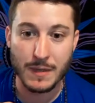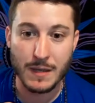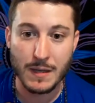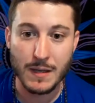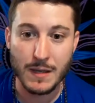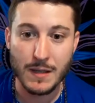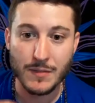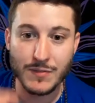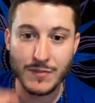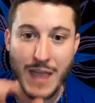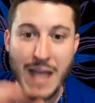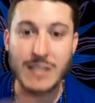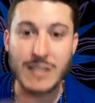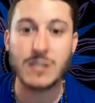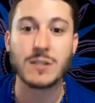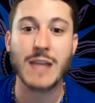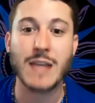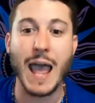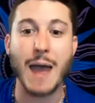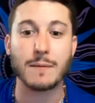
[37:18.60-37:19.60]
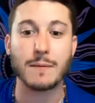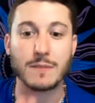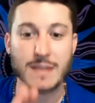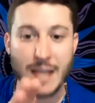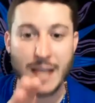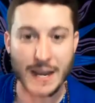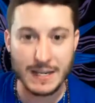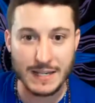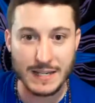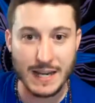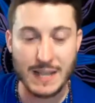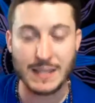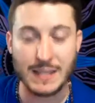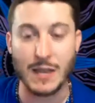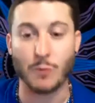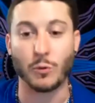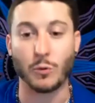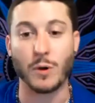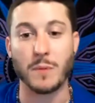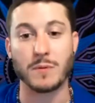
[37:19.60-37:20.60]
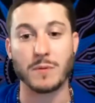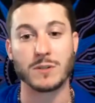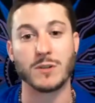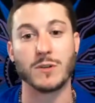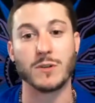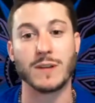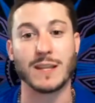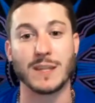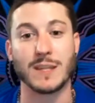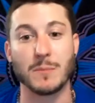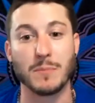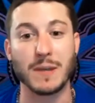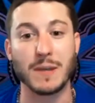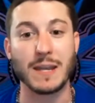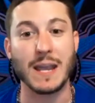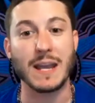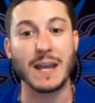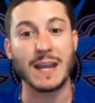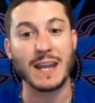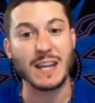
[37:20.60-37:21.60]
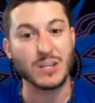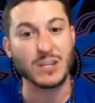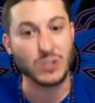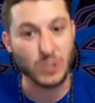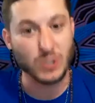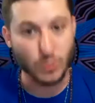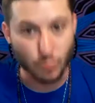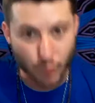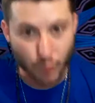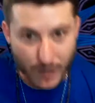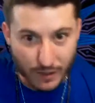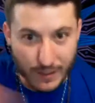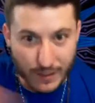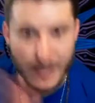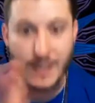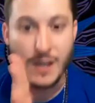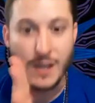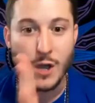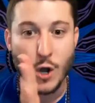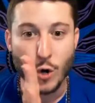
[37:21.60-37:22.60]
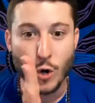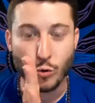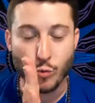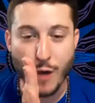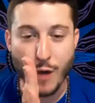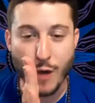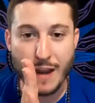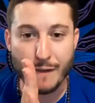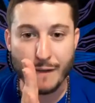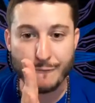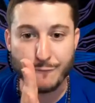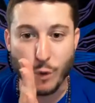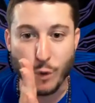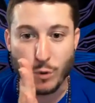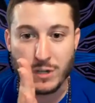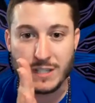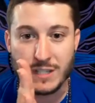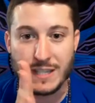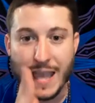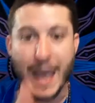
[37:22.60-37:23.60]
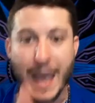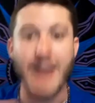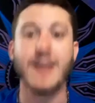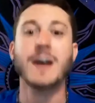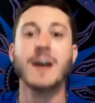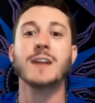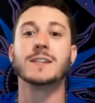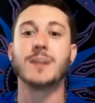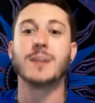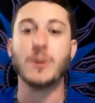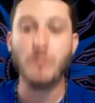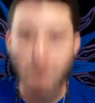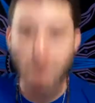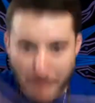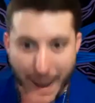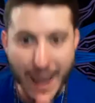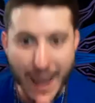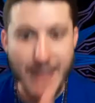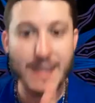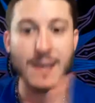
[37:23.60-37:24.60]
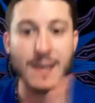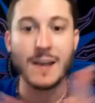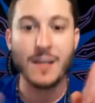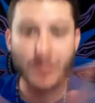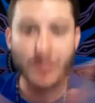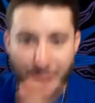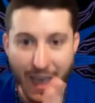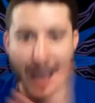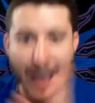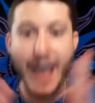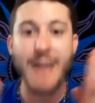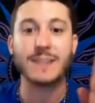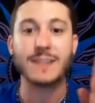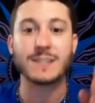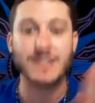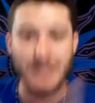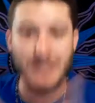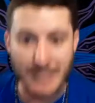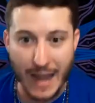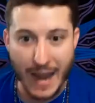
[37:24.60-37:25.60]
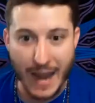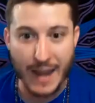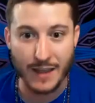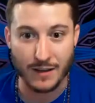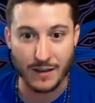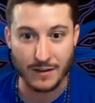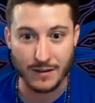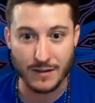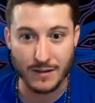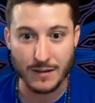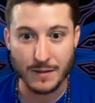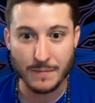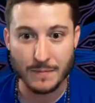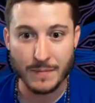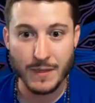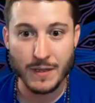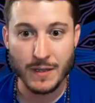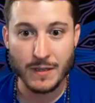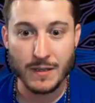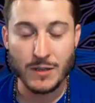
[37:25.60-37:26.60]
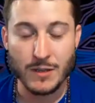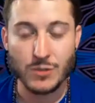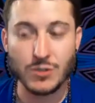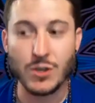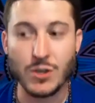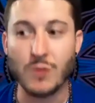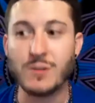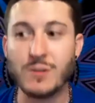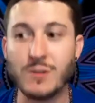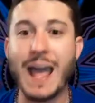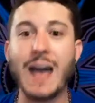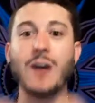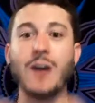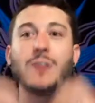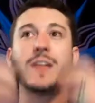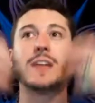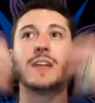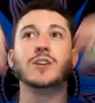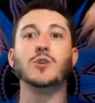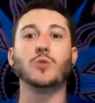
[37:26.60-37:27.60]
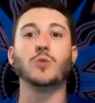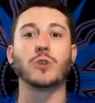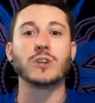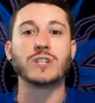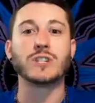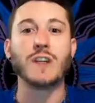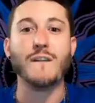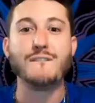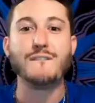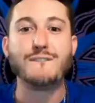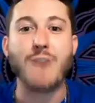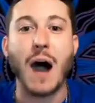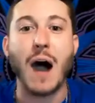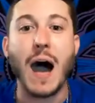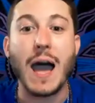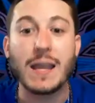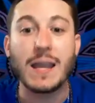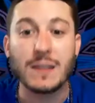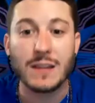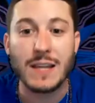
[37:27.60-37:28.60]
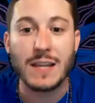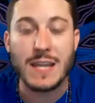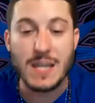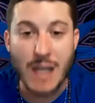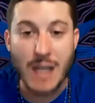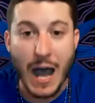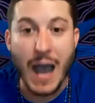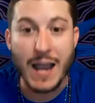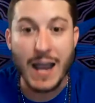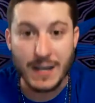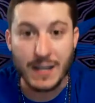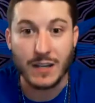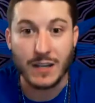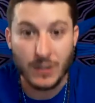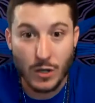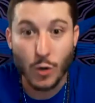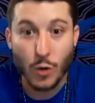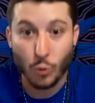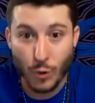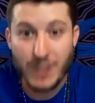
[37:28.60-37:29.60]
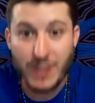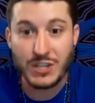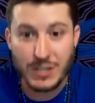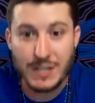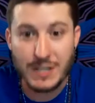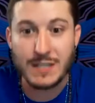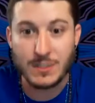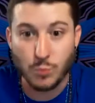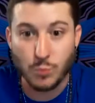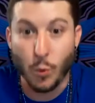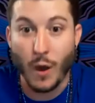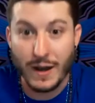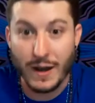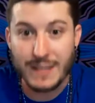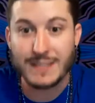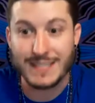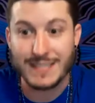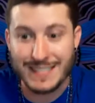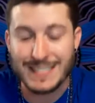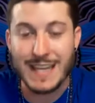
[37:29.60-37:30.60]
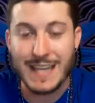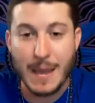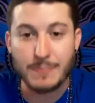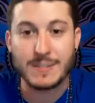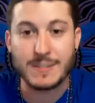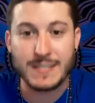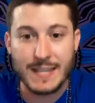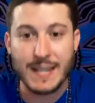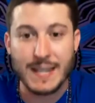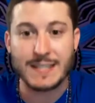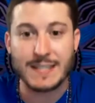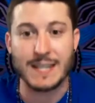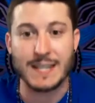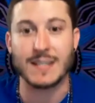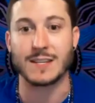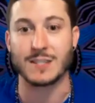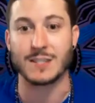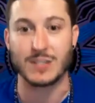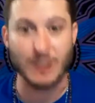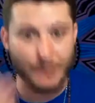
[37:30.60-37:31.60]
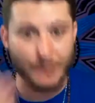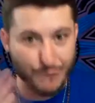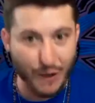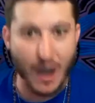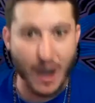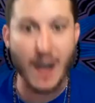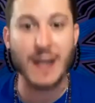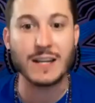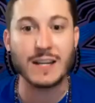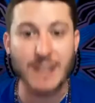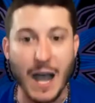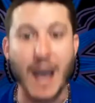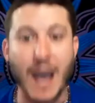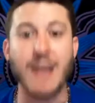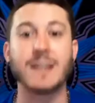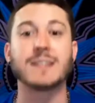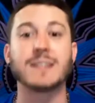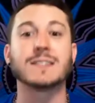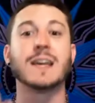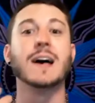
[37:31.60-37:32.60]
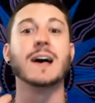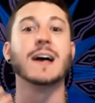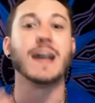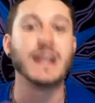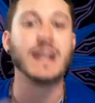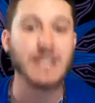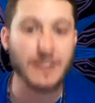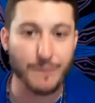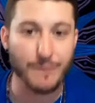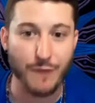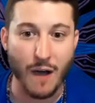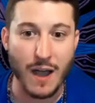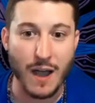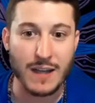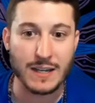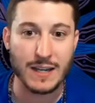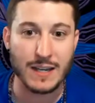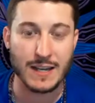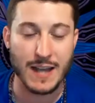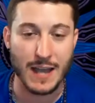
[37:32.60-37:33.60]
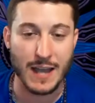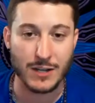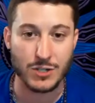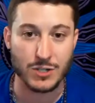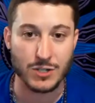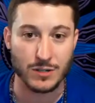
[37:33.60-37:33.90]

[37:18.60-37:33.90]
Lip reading: That's that technique that we were doing at the beginning, is to really reinforce that, to make that stand. Mm-hmm. So now that you are divinely guided, which is what step 6 is, divine guidance and divine connection.